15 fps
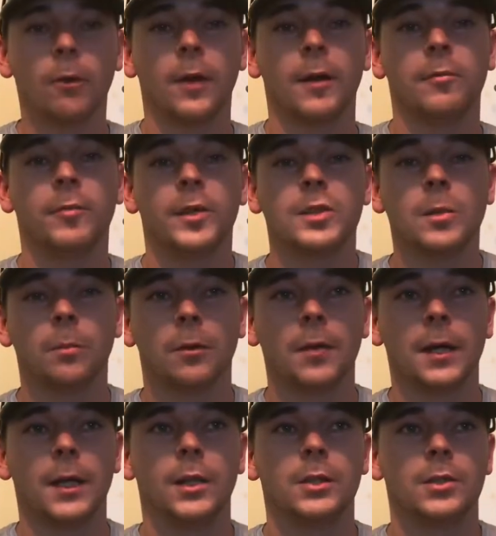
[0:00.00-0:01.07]
and I fish a
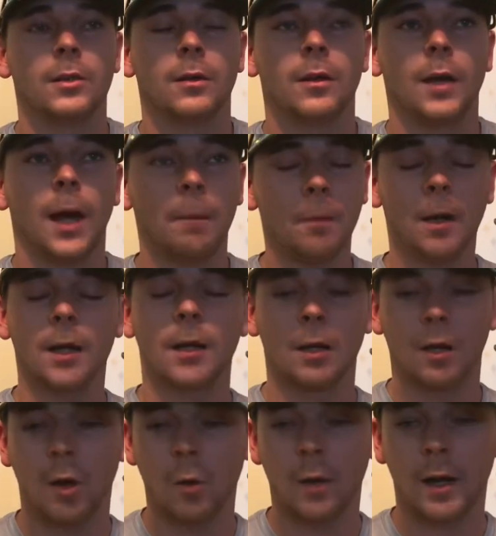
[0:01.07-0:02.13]
bridge, I'm not going to
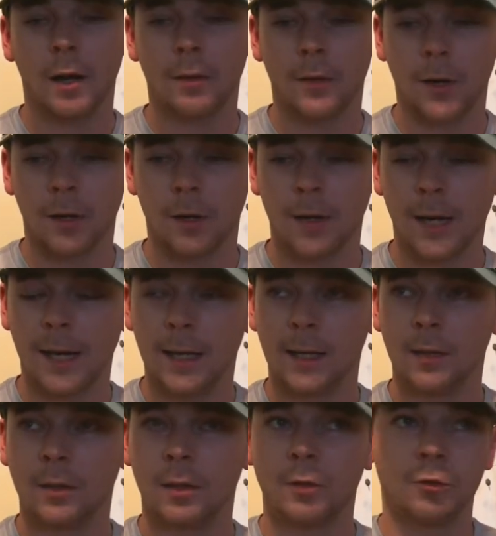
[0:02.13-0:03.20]
go out there
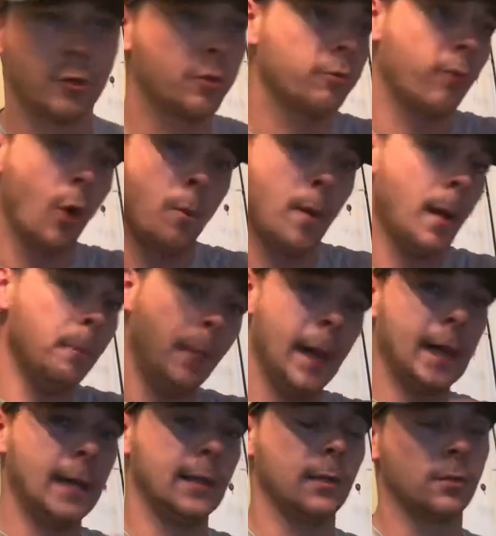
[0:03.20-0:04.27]
and just throw my
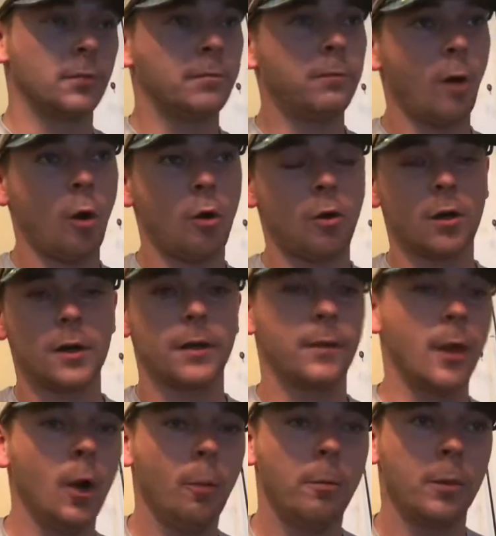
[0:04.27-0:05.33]
bait as far into the
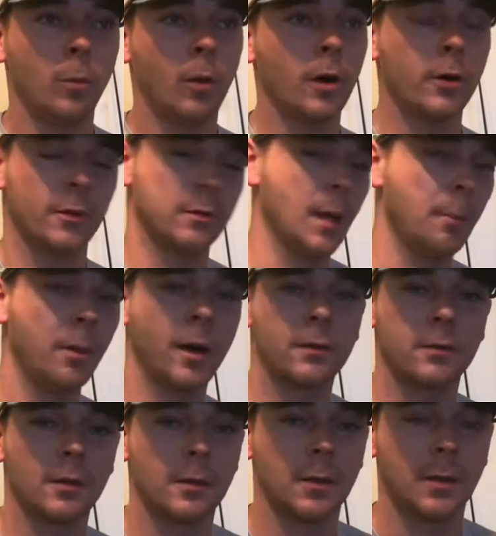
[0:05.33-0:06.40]
open water as I
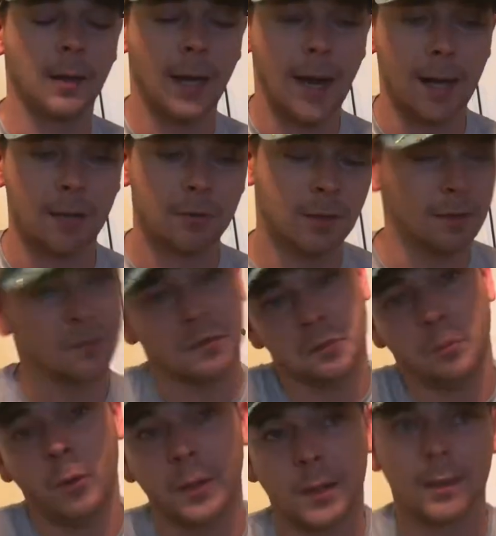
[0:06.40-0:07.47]
possibly can cast, because it's
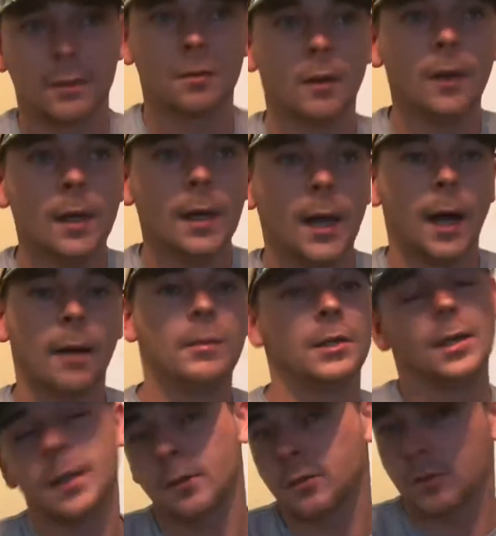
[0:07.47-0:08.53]
pointless. I mean,
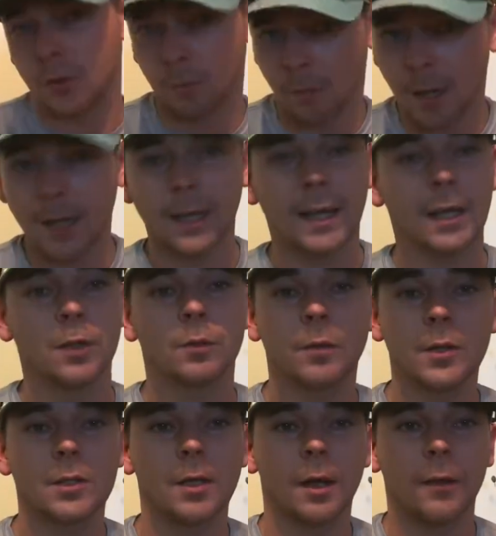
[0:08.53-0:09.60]
yes, you might catch
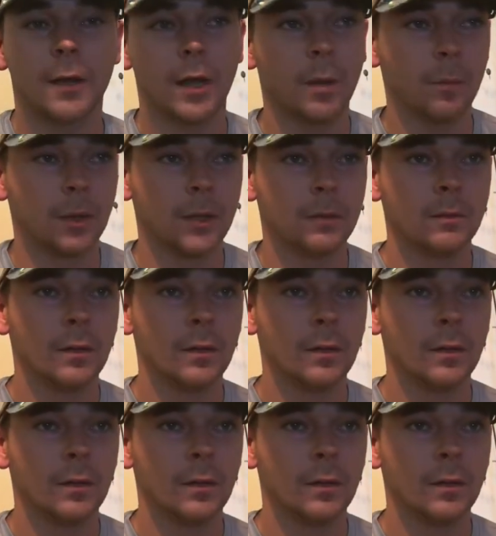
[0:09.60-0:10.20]
fish out there, but